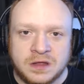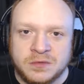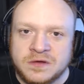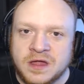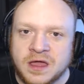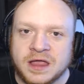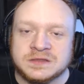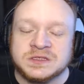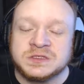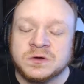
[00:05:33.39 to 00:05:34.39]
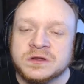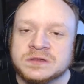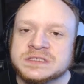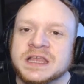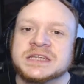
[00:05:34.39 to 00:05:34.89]
Number 9,
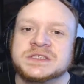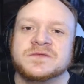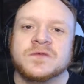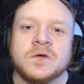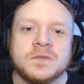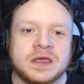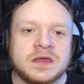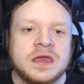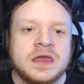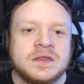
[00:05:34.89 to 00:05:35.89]
tutorial/informing.